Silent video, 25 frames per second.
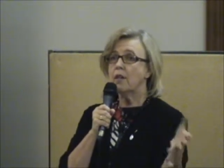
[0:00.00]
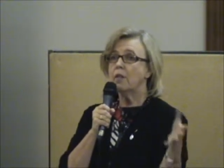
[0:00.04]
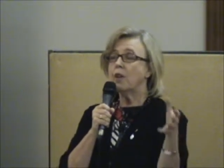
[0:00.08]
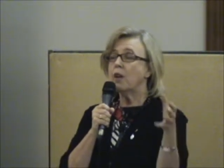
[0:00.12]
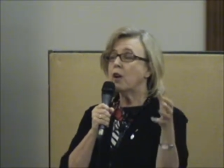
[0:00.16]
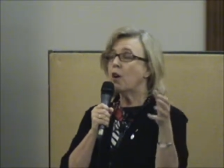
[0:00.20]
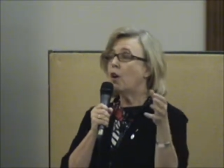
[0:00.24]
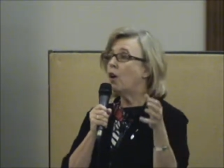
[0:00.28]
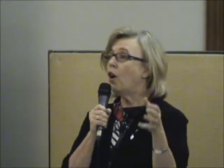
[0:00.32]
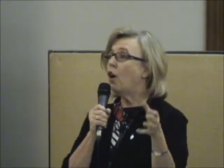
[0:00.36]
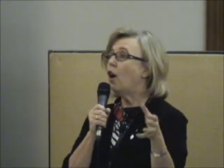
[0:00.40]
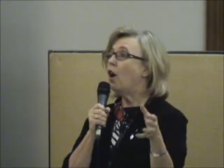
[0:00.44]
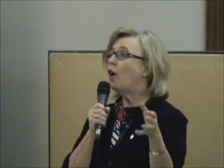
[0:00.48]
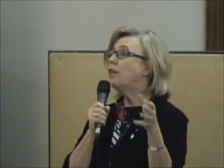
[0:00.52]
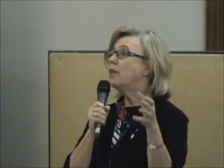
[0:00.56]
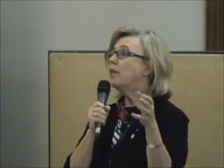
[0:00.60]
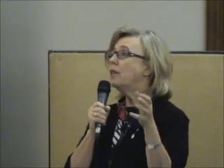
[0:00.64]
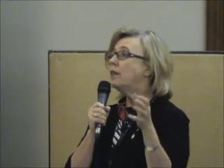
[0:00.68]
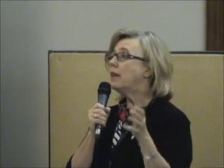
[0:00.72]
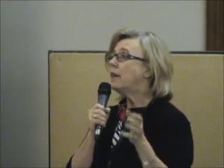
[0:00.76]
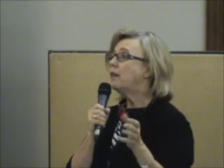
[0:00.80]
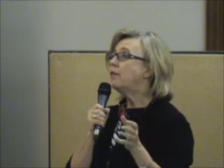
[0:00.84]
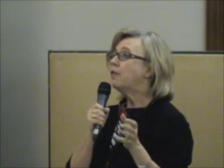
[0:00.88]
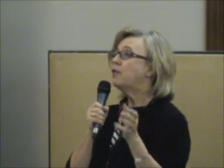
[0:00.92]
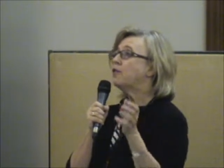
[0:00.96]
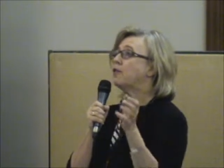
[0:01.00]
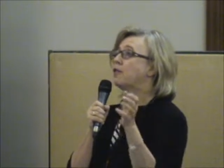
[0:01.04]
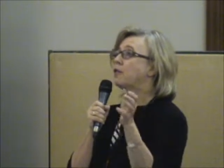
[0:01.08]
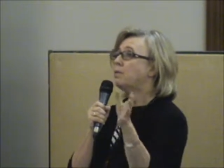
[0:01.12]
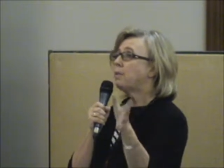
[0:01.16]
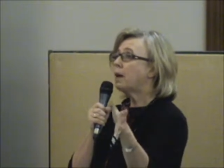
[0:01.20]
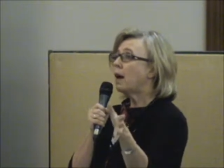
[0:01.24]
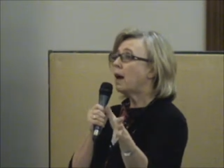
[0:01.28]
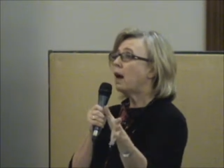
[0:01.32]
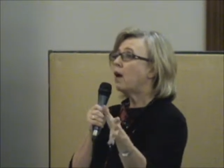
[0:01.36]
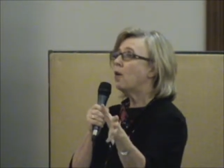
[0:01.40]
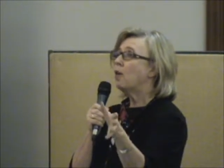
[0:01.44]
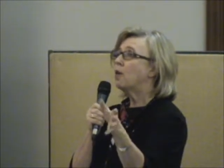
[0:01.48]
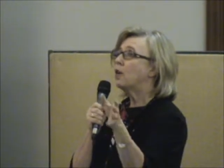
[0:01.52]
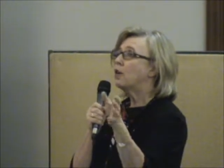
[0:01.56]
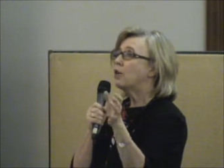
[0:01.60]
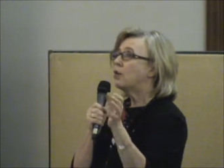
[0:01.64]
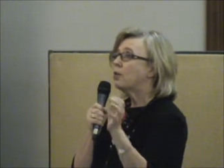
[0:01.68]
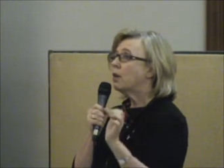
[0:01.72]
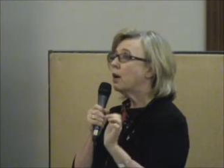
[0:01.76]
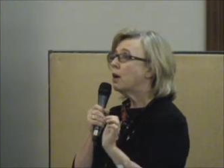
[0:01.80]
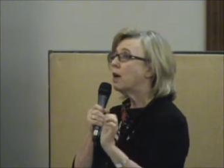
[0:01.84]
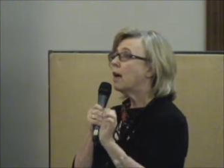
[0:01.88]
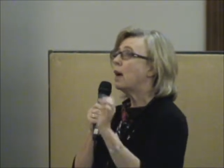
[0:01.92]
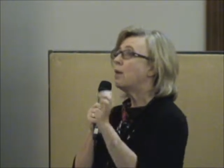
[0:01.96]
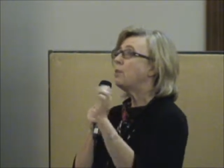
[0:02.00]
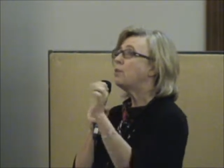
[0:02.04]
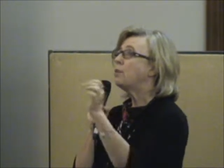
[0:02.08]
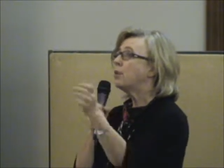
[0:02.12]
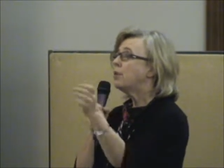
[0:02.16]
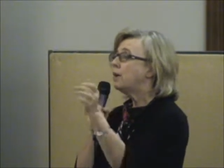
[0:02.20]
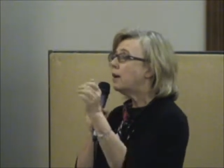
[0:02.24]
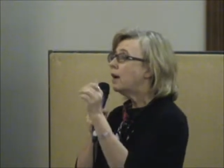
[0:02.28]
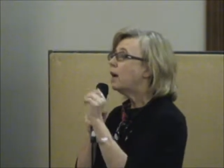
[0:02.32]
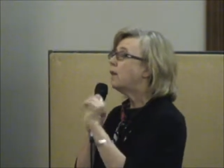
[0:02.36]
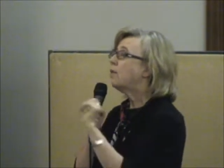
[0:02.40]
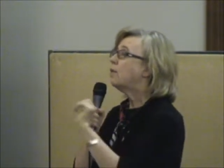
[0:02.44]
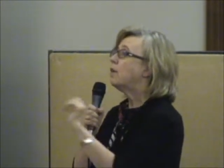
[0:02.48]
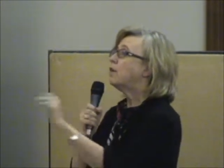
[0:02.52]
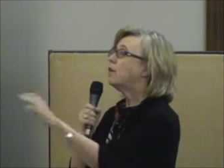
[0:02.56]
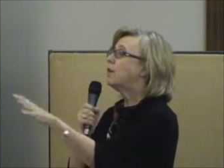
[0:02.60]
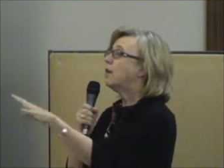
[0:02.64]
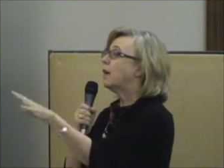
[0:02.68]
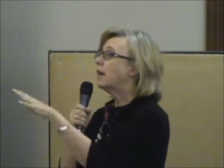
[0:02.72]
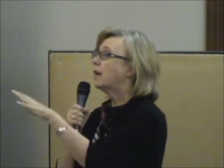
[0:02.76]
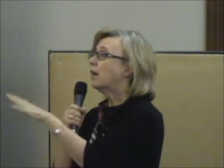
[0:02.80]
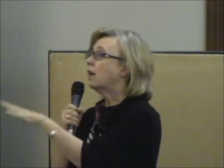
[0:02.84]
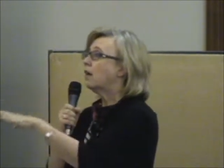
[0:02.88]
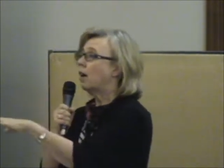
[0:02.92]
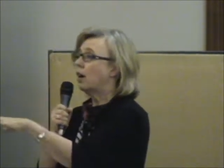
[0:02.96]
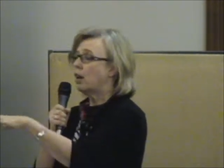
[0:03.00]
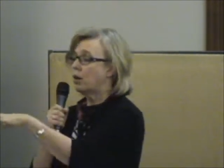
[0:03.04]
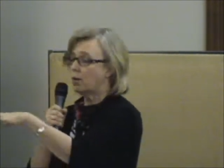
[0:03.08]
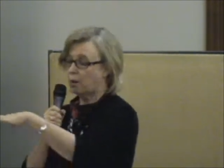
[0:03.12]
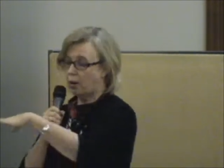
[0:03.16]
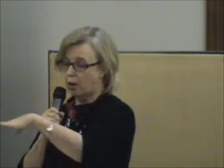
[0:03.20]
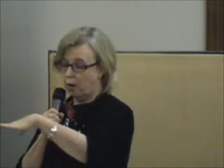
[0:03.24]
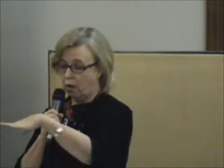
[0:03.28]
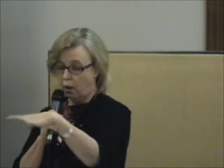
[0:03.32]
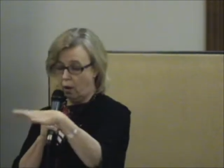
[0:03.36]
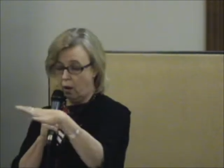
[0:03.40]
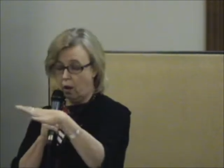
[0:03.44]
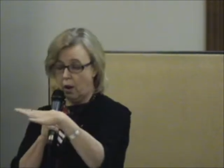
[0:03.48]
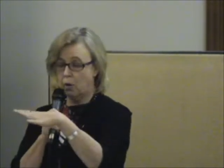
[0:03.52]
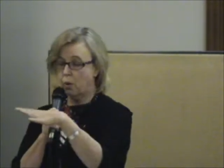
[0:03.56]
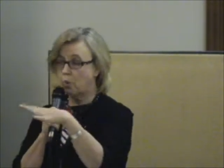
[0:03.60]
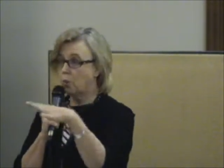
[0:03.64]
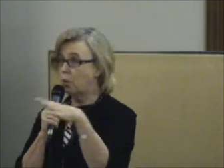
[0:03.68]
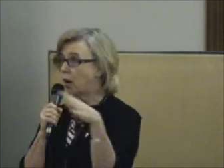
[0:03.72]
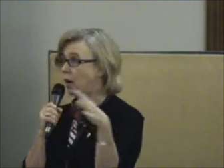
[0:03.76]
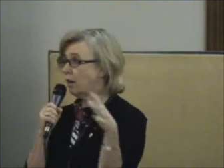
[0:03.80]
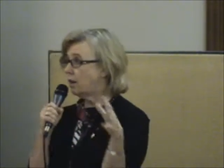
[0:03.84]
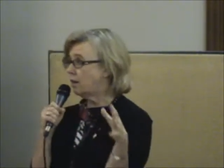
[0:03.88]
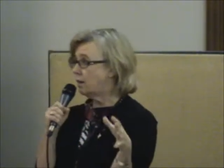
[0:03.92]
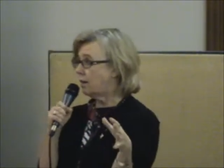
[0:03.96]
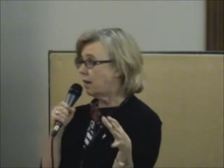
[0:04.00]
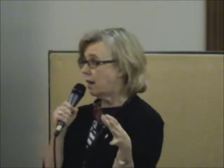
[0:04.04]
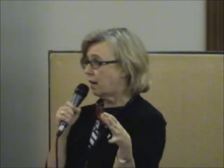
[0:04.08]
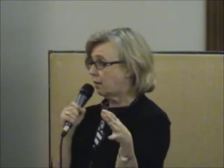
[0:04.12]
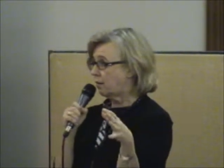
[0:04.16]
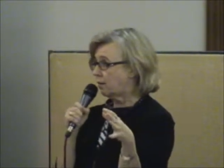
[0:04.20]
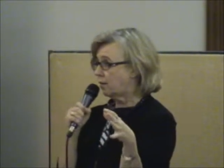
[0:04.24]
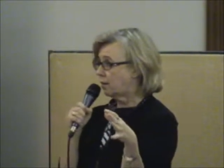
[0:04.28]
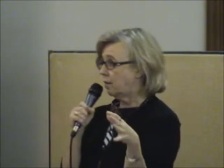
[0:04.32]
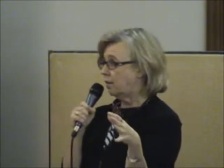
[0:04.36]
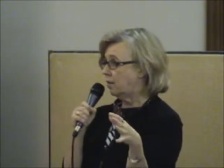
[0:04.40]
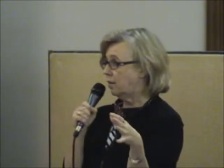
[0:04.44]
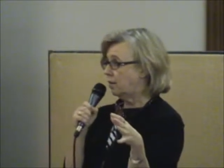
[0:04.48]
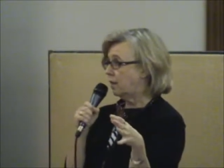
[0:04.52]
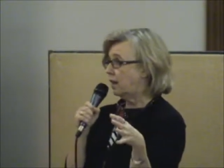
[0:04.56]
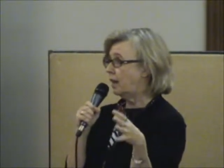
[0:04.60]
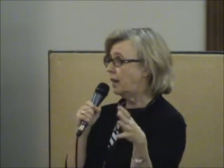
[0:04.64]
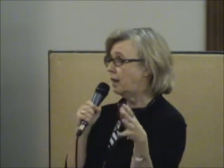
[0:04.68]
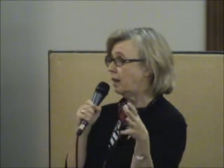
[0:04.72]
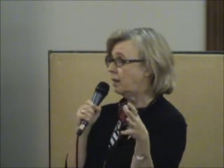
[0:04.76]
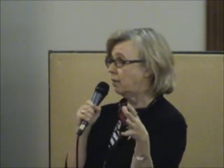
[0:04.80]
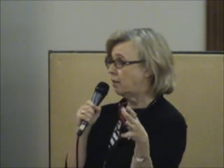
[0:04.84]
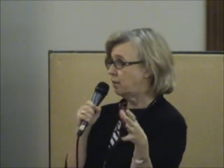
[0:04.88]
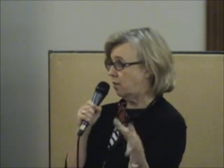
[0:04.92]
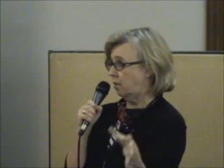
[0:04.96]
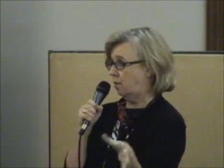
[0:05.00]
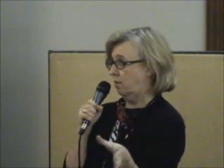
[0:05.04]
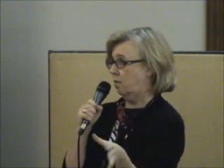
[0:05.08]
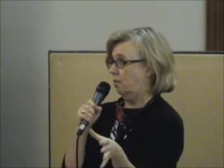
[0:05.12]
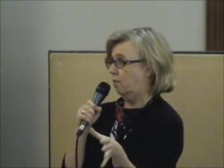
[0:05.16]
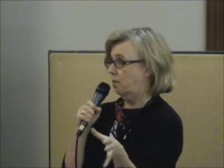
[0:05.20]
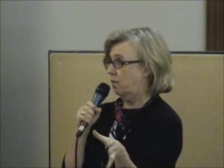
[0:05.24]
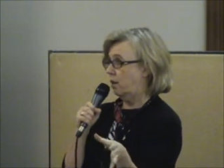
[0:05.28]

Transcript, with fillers: that all the levers of power to run absolutely everything in Ottawa are on one desk, his.